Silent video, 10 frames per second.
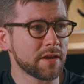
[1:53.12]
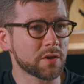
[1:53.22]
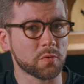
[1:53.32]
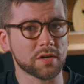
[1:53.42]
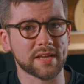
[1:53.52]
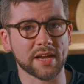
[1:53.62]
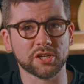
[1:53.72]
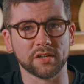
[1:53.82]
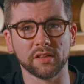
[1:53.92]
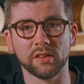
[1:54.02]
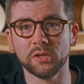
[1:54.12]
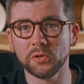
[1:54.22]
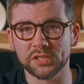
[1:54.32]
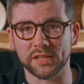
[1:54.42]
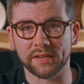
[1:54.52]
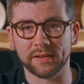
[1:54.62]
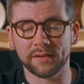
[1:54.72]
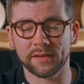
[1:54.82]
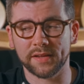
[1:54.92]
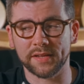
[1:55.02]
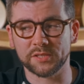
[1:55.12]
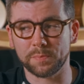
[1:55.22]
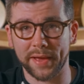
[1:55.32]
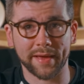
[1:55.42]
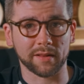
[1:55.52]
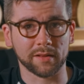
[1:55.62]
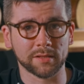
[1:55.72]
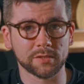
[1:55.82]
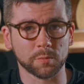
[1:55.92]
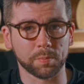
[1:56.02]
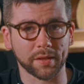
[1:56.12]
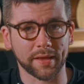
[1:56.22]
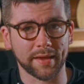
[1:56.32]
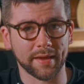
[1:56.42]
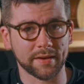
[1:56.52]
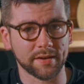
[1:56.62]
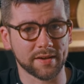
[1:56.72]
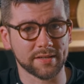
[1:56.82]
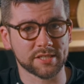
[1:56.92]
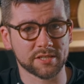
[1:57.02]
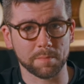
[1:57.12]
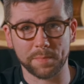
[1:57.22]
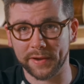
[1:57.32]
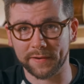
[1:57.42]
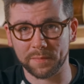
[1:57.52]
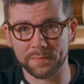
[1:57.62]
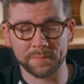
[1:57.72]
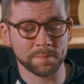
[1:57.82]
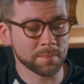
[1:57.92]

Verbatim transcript: It was actually losing its battle to play a nice backup.